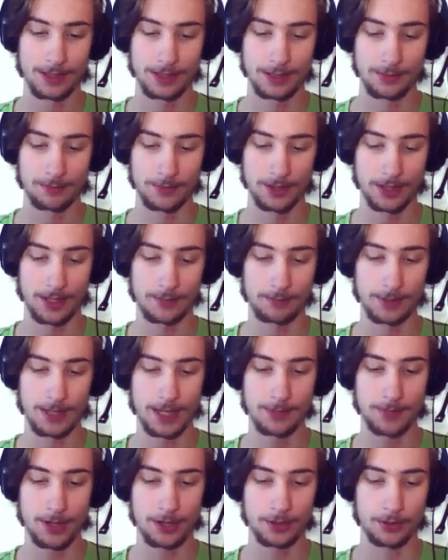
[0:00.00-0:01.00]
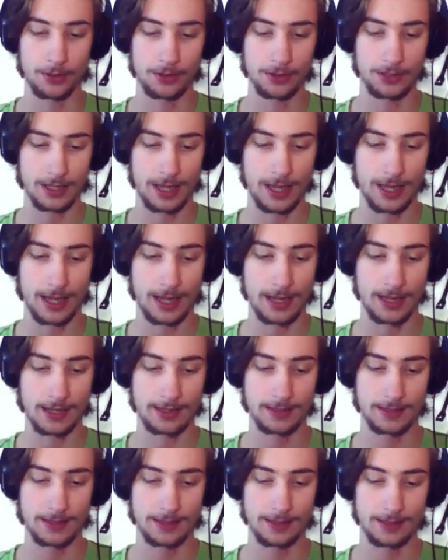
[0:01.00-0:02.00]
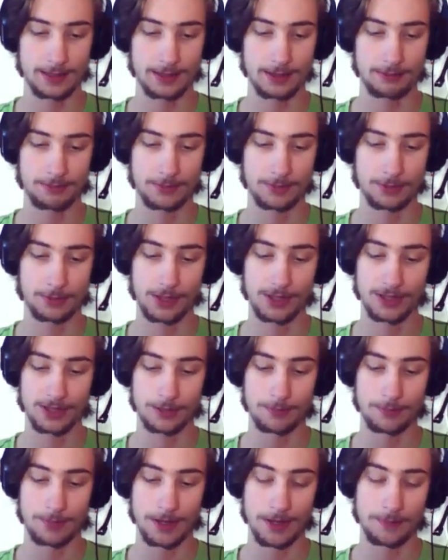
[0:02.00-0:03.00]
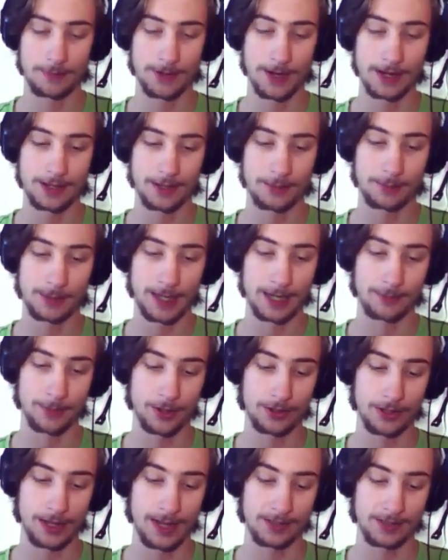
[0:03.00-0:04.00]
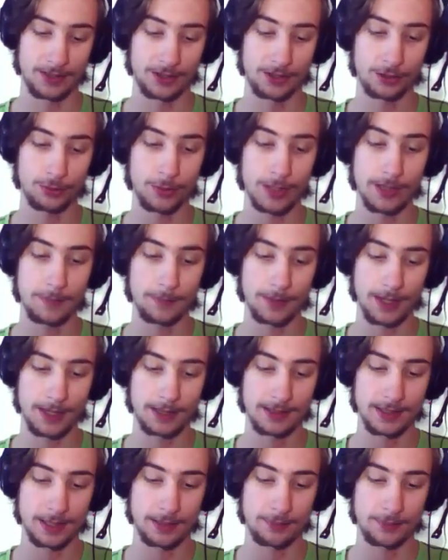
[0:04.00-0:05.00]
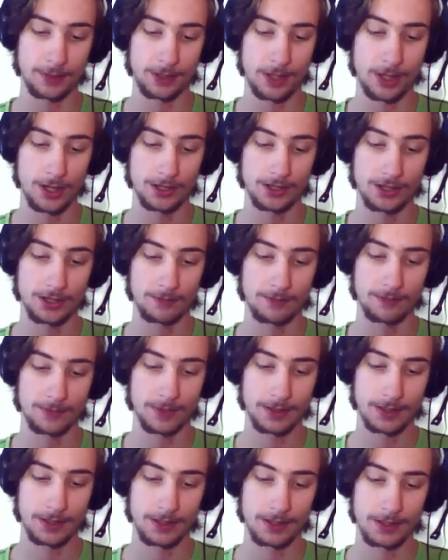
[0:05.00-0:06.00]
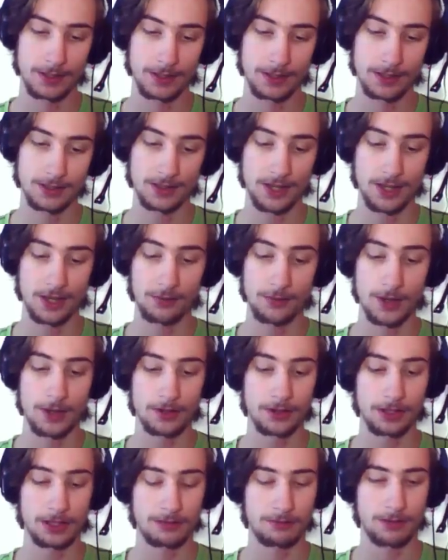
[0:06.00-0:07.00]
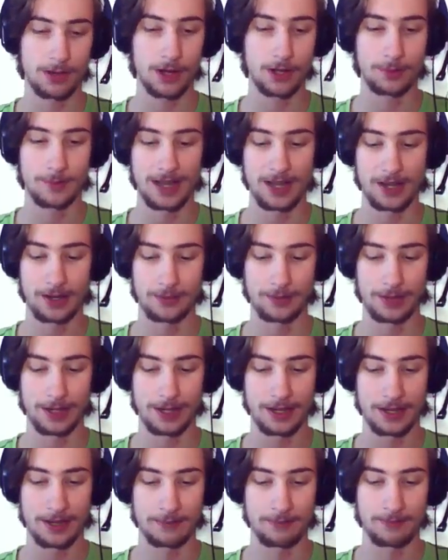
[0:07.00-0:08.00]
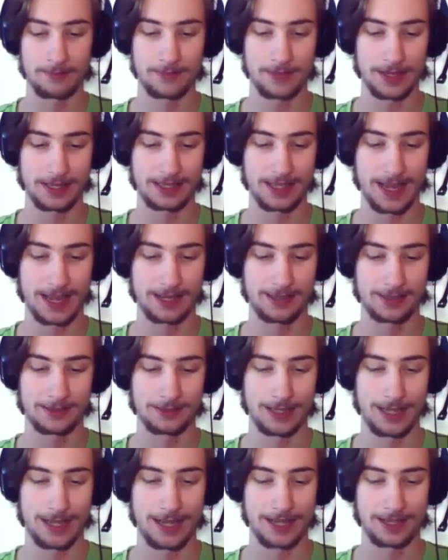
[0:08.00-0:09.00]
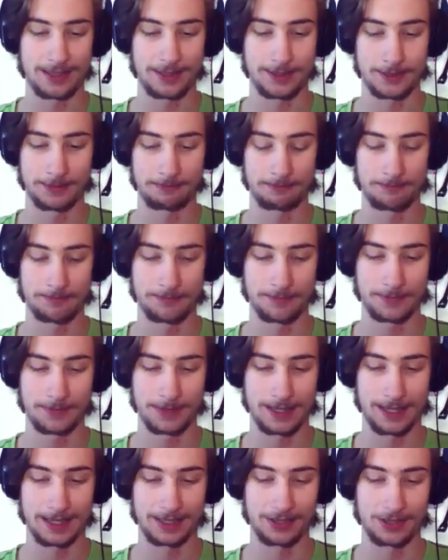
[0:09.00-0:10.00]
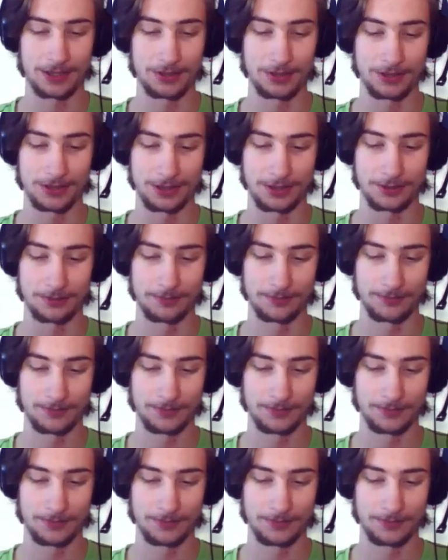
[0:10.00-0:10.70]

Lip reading: But then Blade Mode also has, Quantum Breaker Blade Mode has a sweep instead of a launch. So it won't throw them out of the attack like it used to.